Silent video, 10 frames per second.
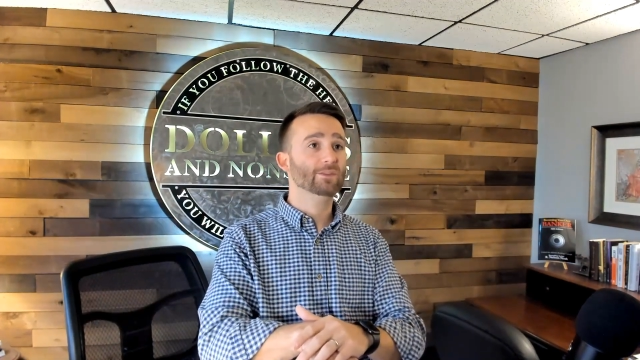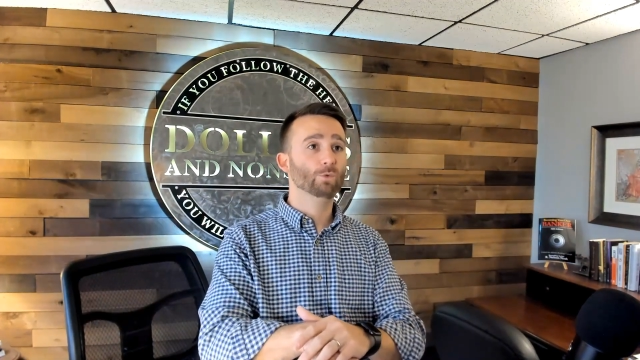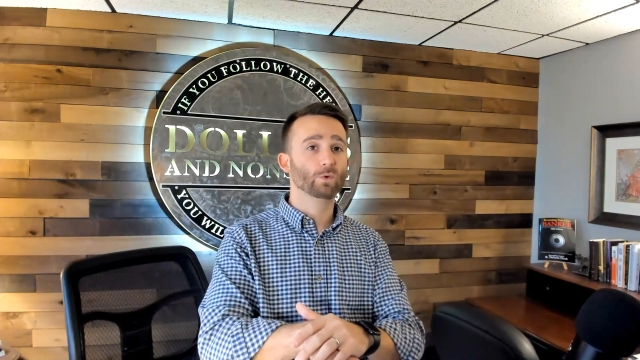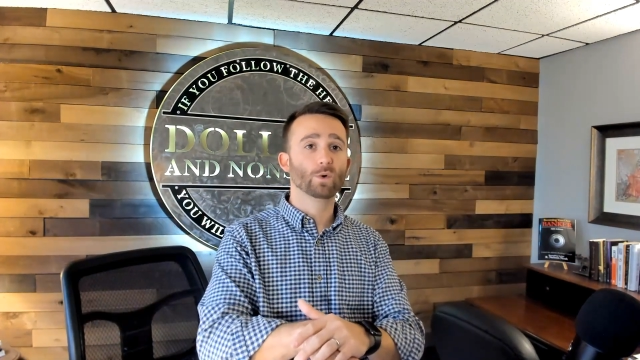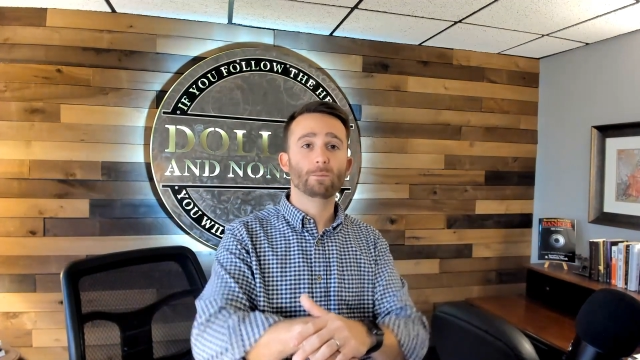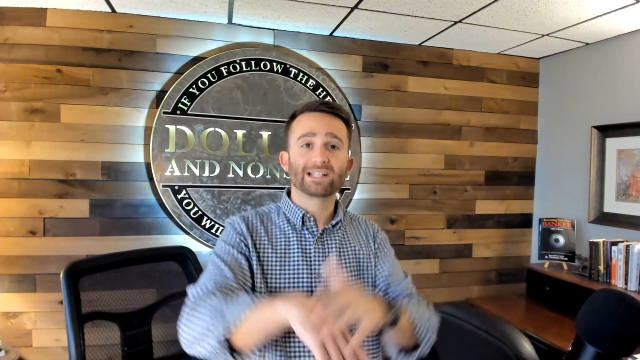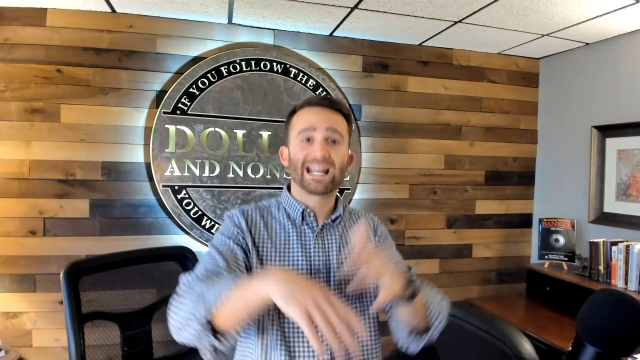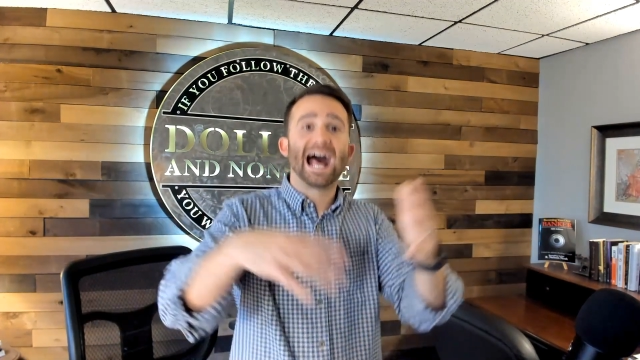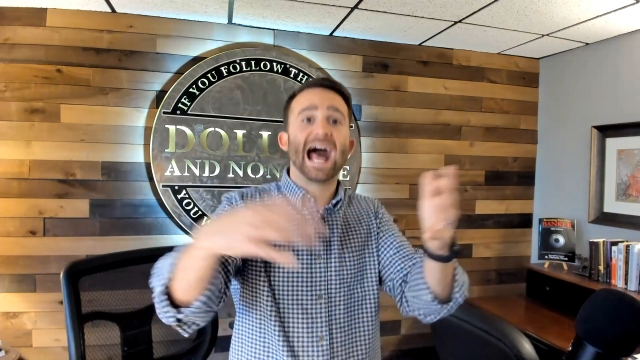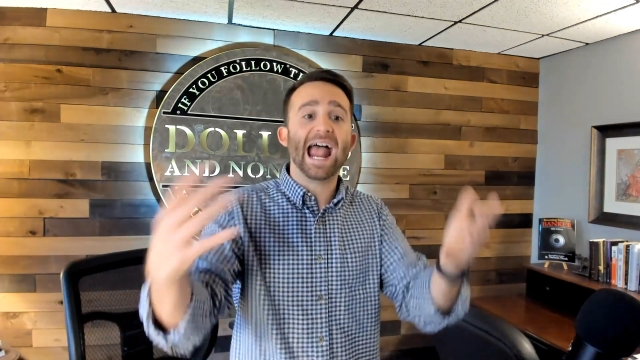were much
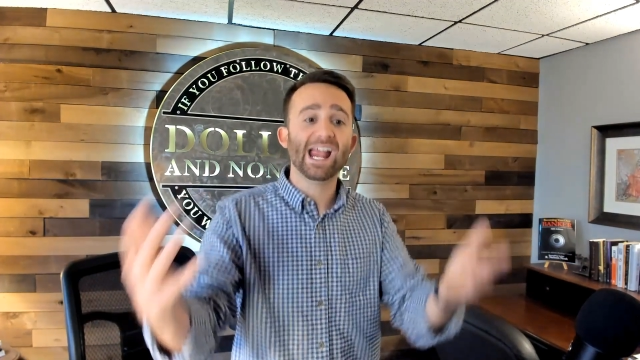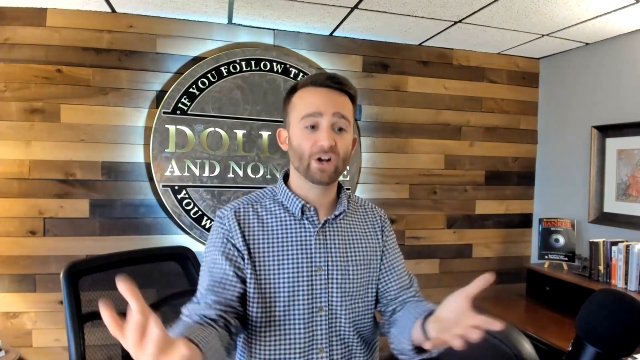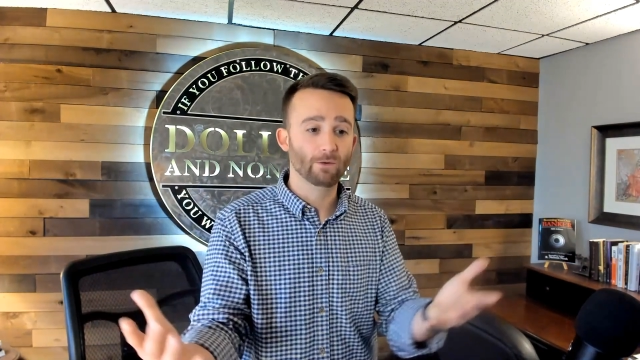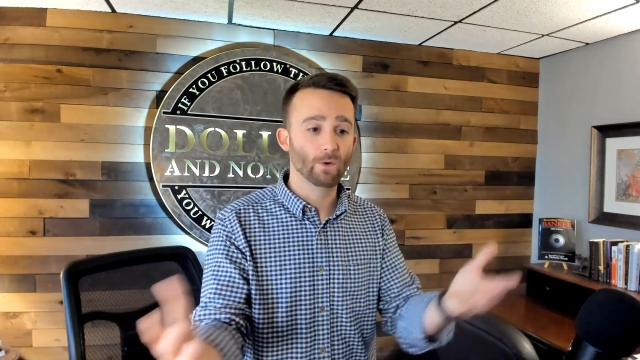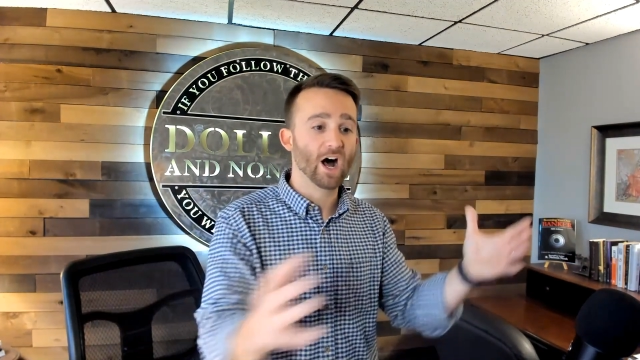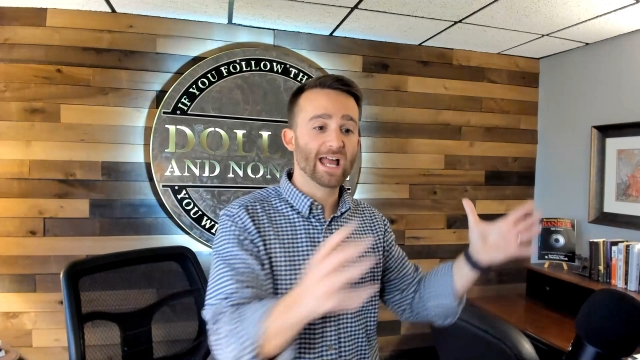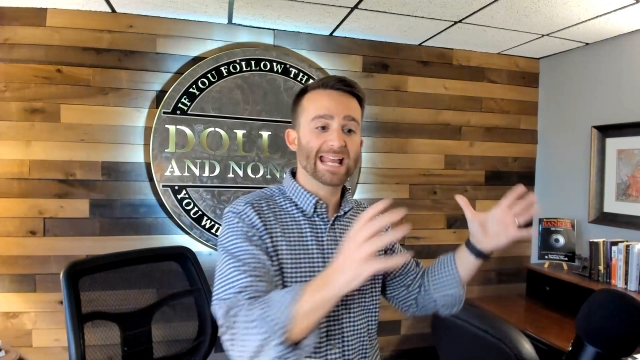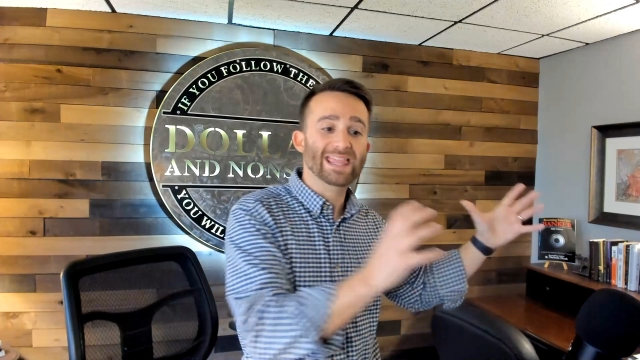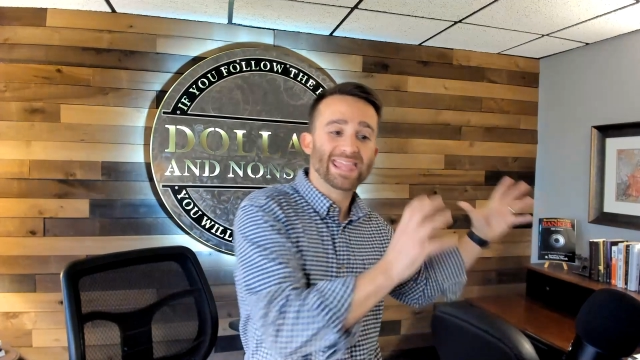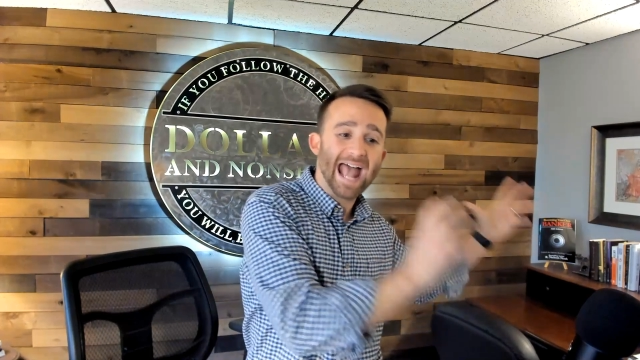higher
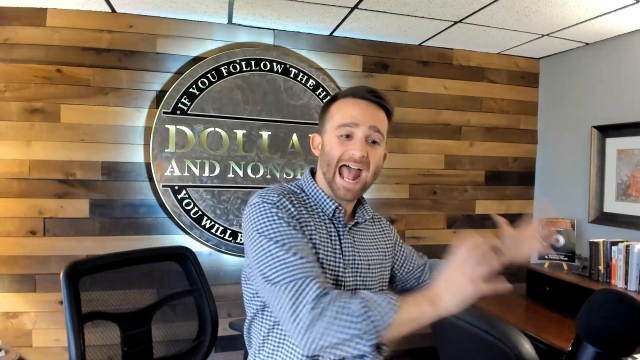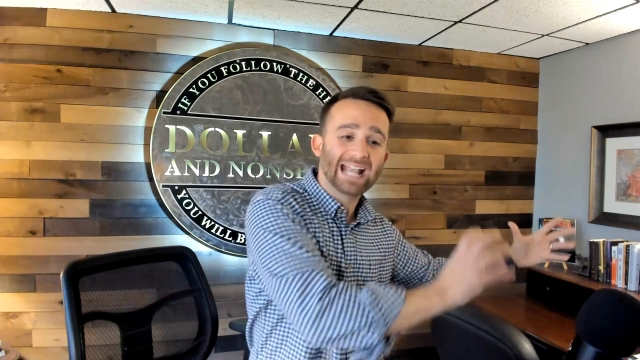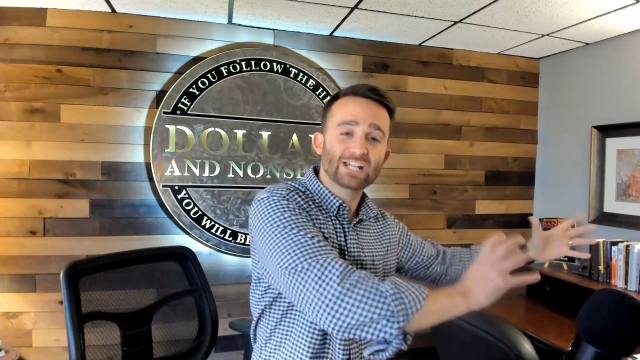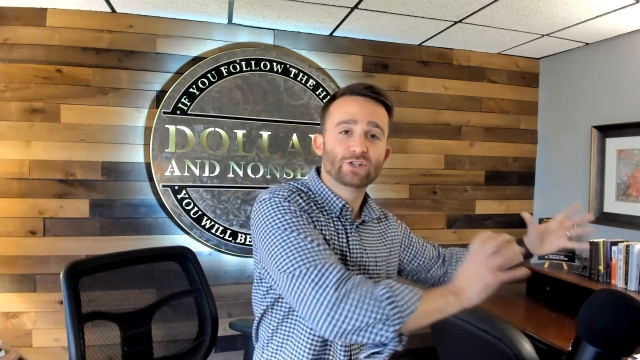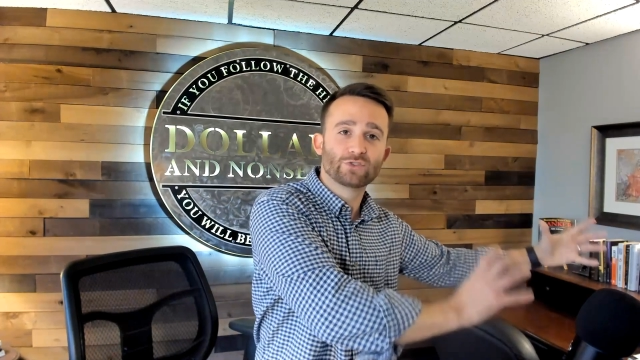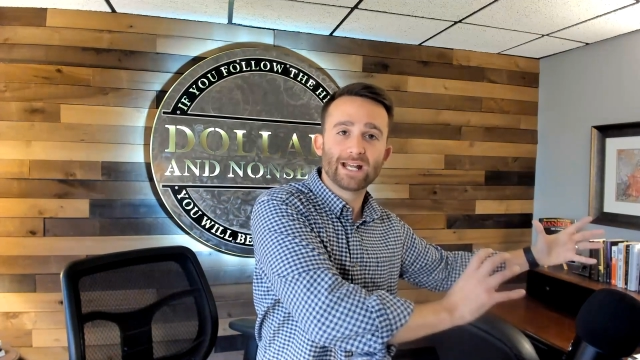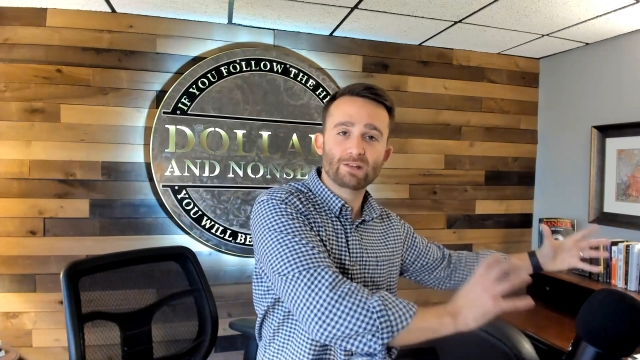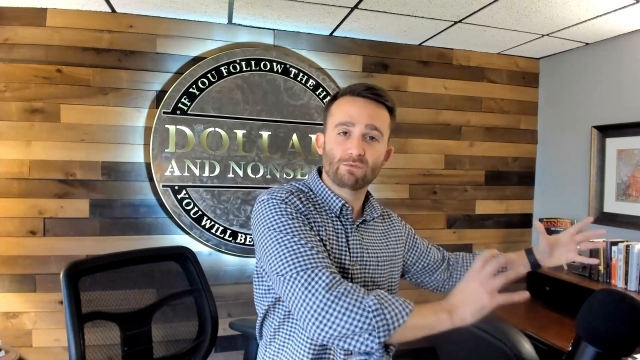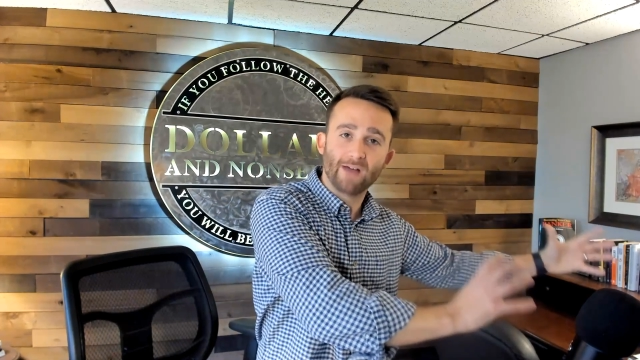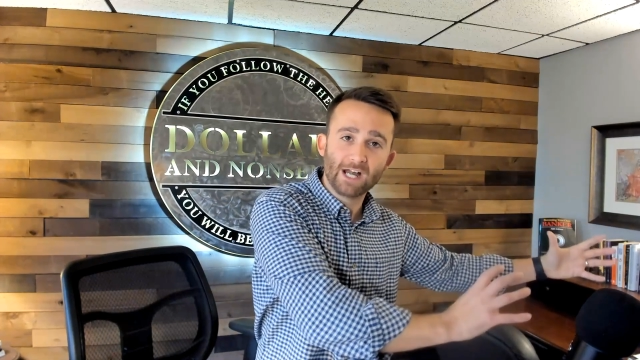in that interest rate
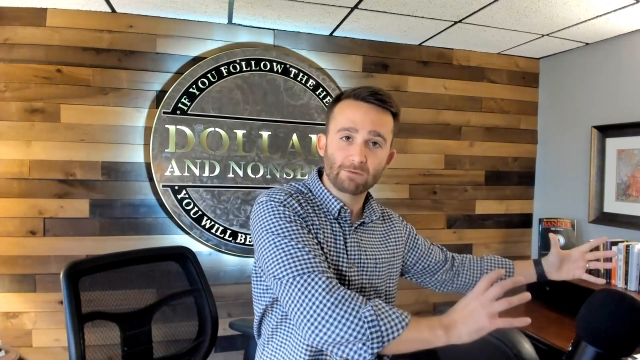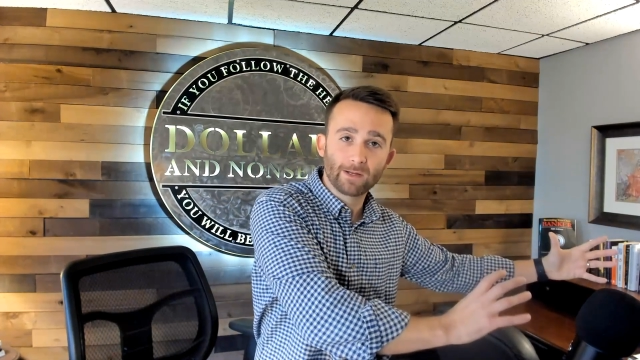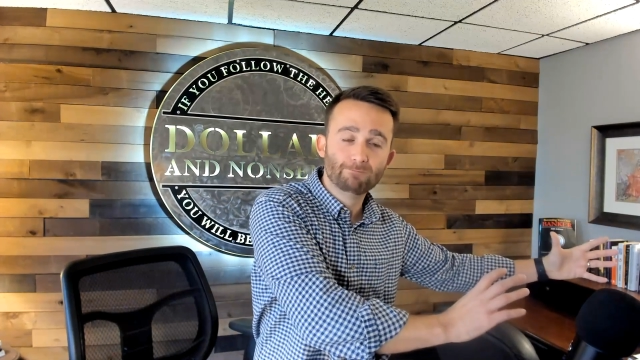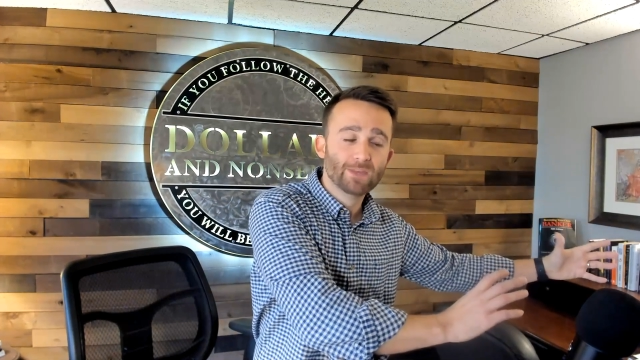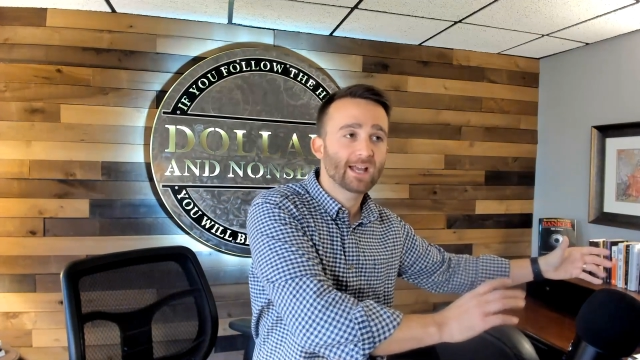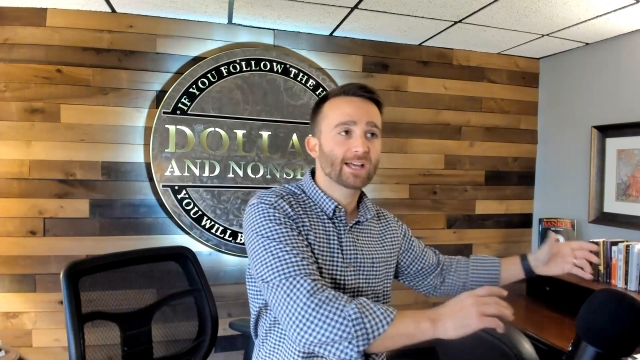environment.